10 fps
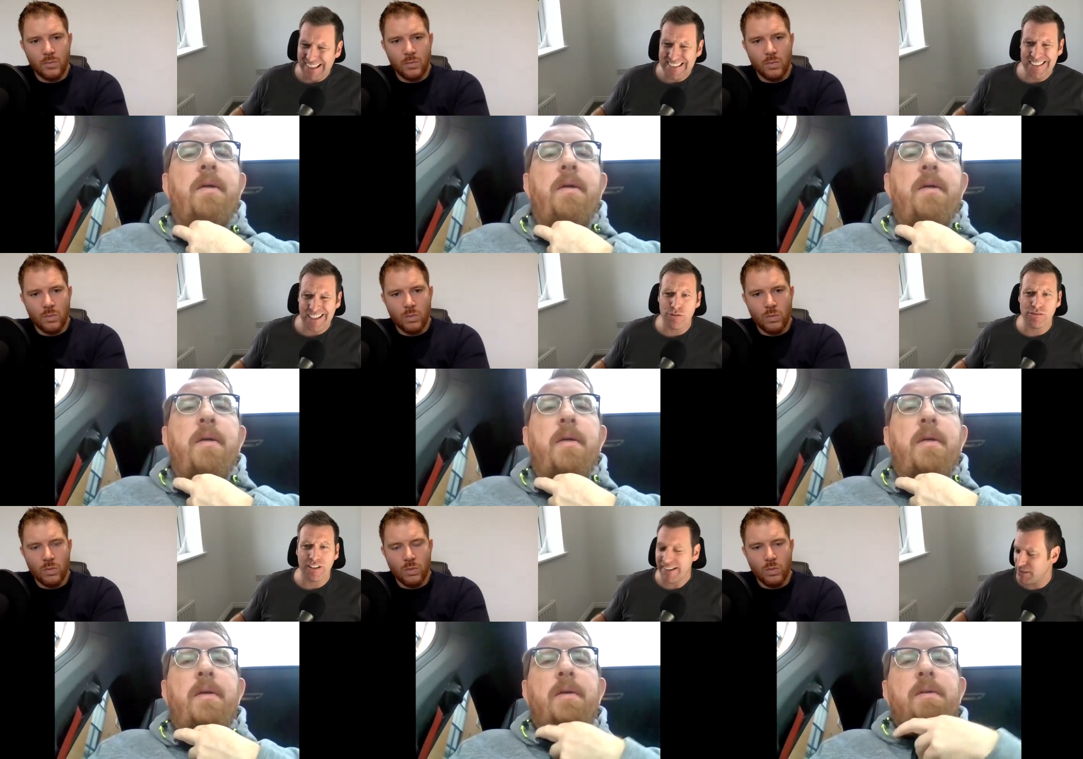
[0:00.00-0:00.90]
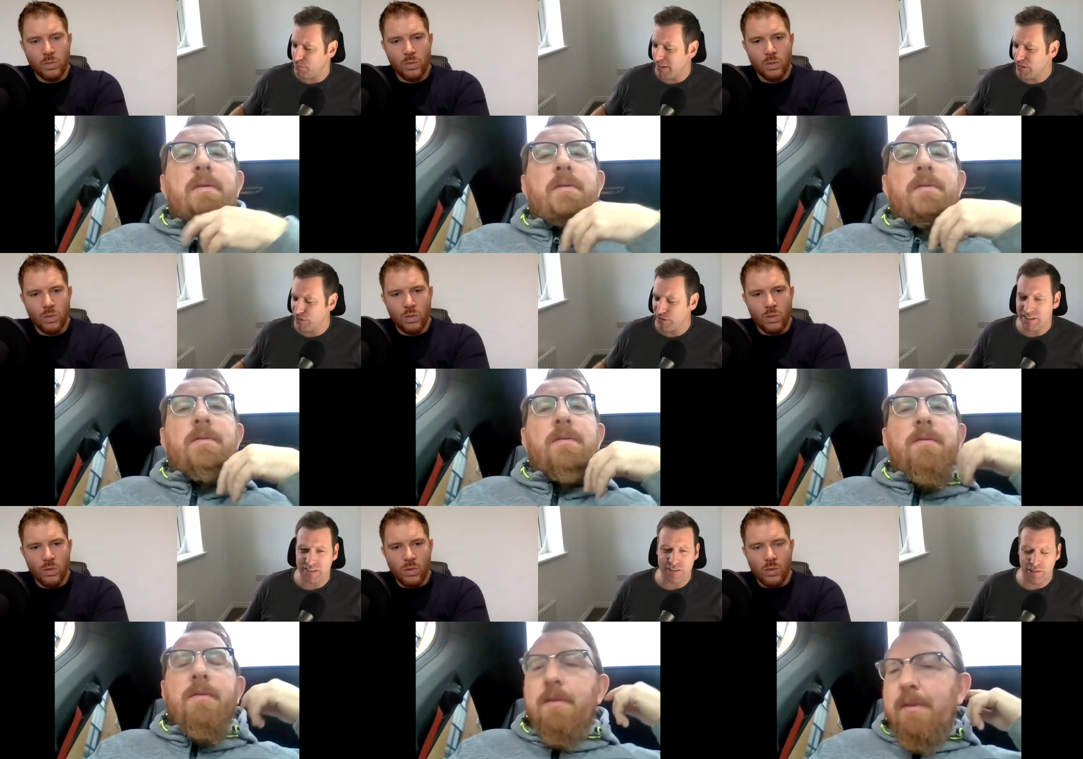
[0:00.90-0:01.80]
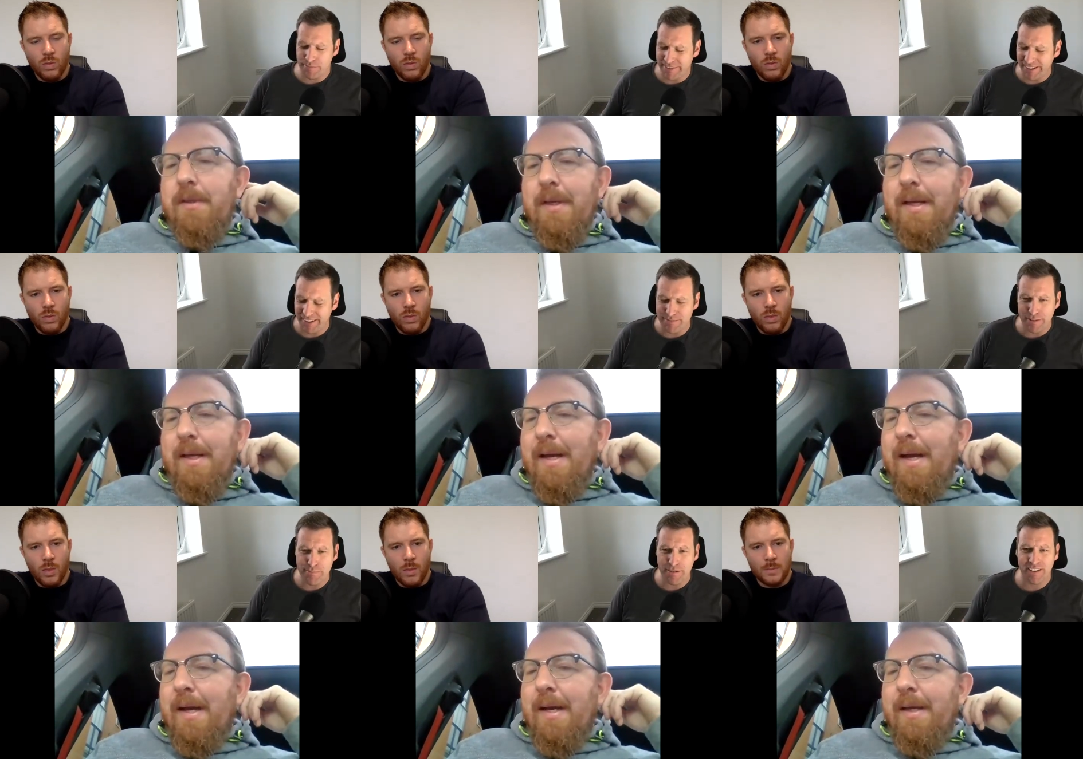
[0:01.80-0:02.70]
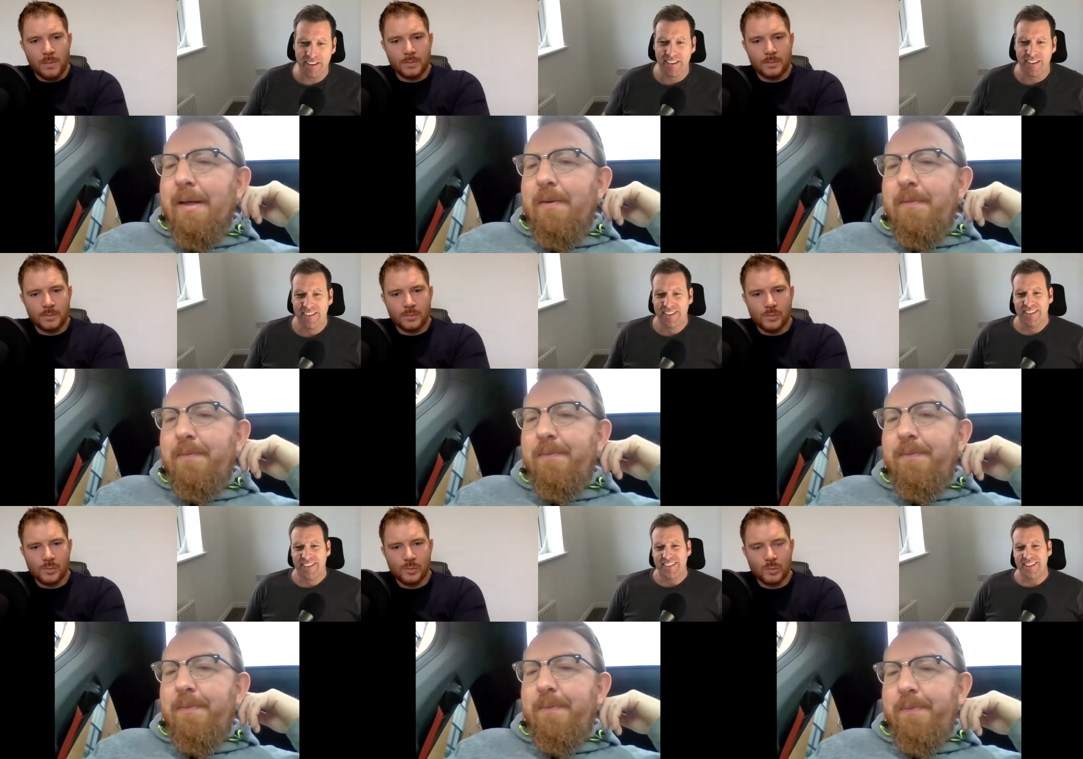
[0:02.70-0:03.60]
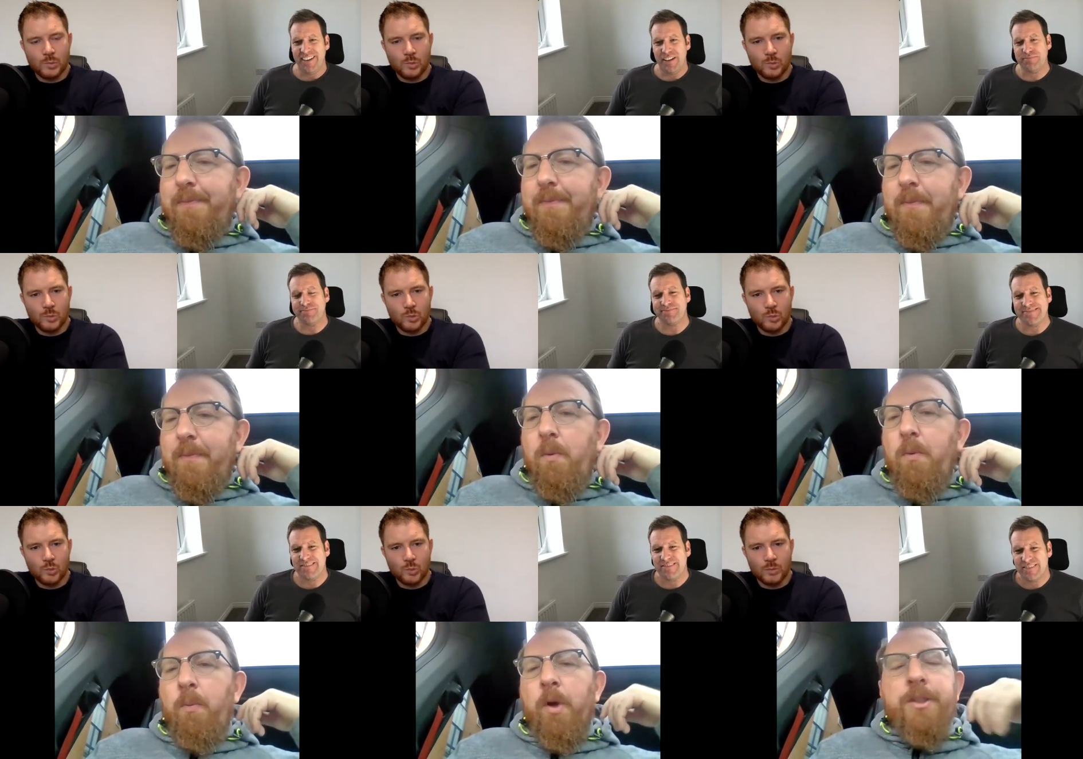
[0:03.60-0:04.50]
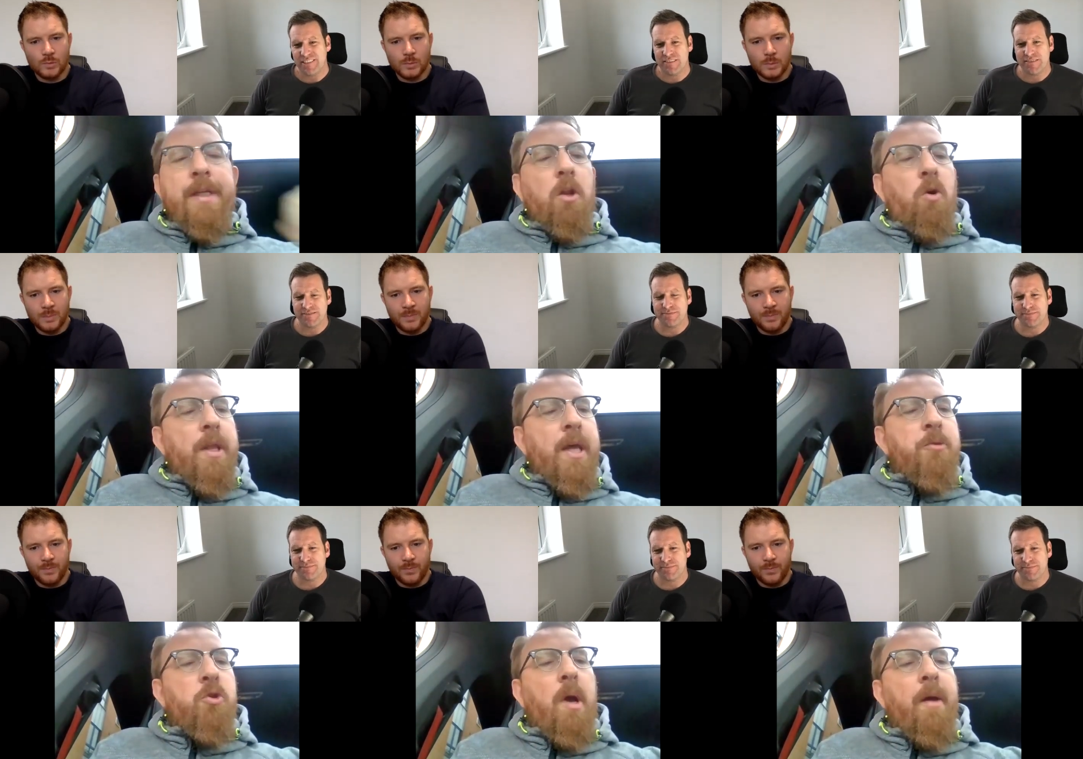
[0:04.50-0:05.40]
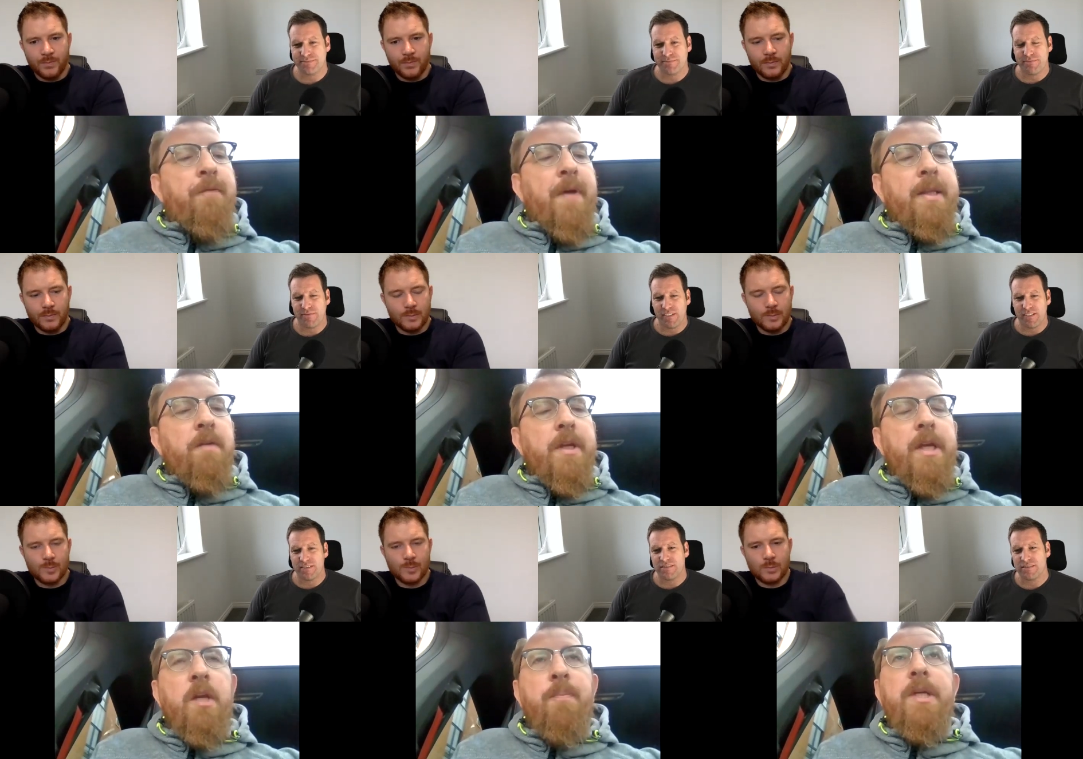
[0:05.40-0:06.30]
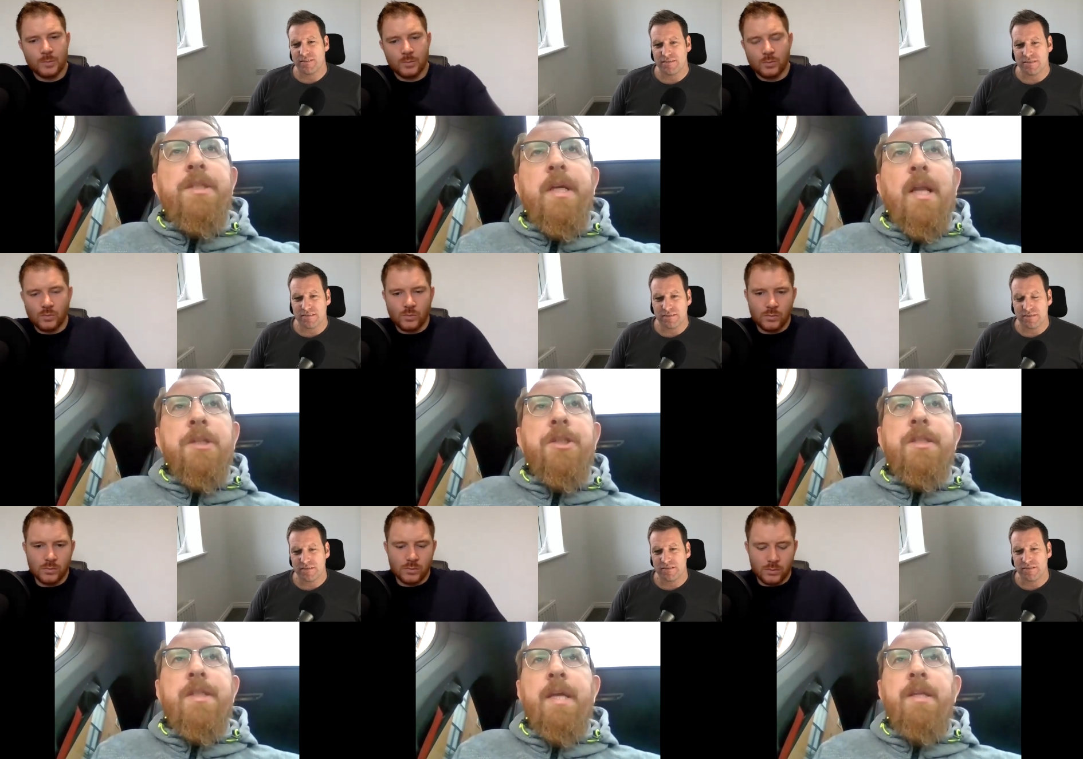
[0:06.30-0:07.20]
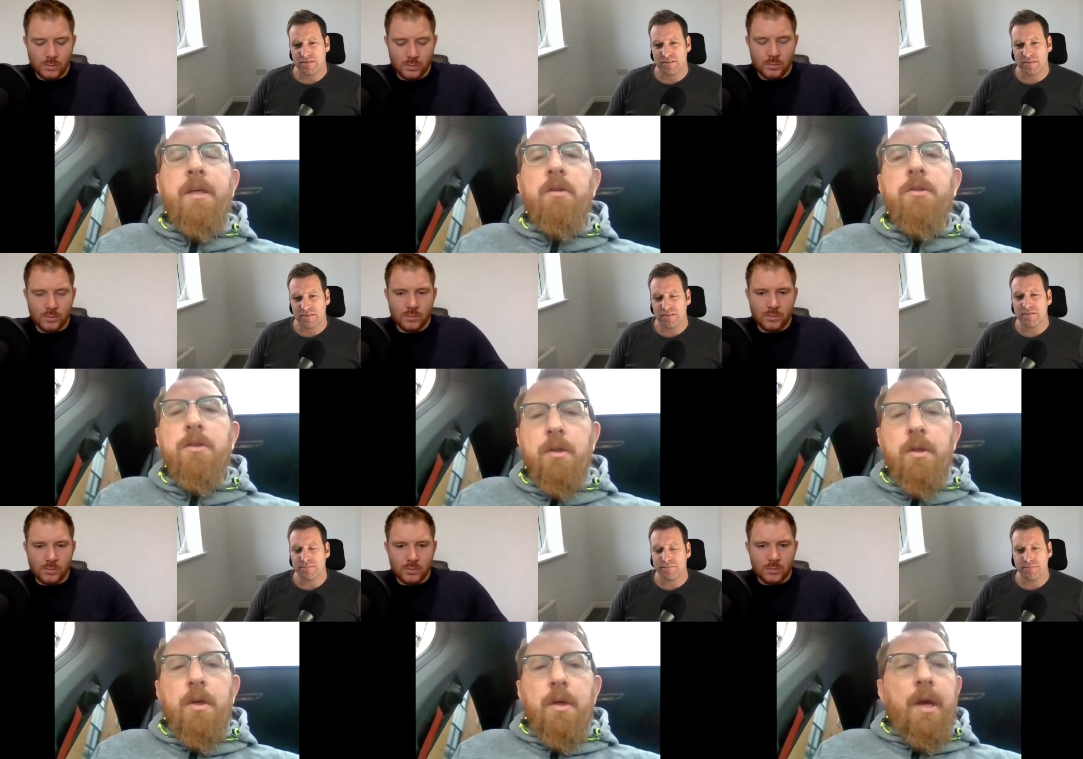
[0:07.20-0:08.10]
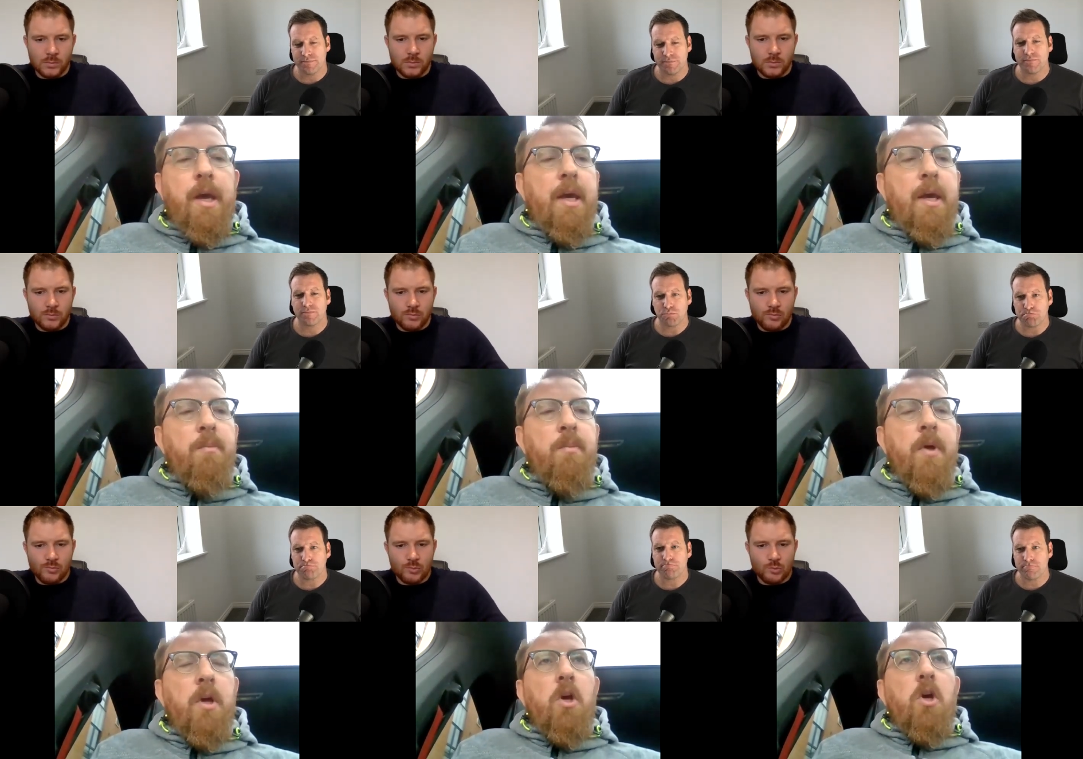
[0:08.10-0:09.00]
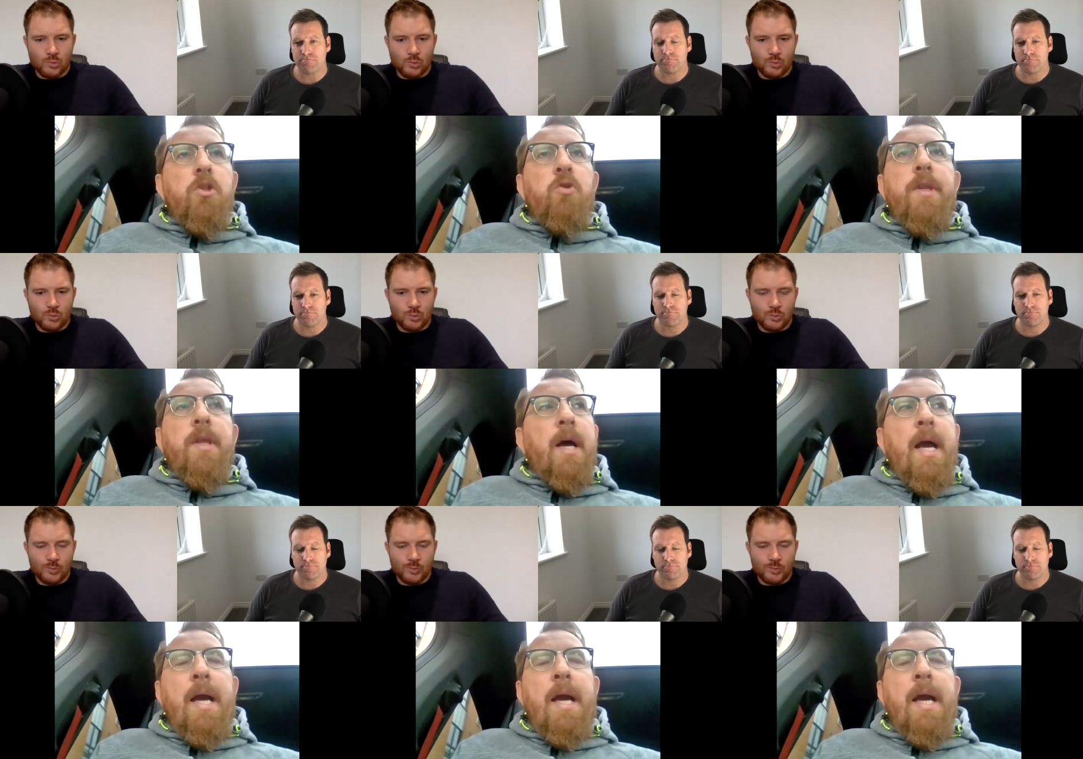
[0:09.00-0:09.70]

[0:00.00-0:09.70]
Speaker 1: it's single glazed windows. So I'm thinking maybe, uh, yeah, we're
Speaker 2: seeing a lot of them. So uh, effectively, your EPC lasts you ten years. Hmm. Um, so uh,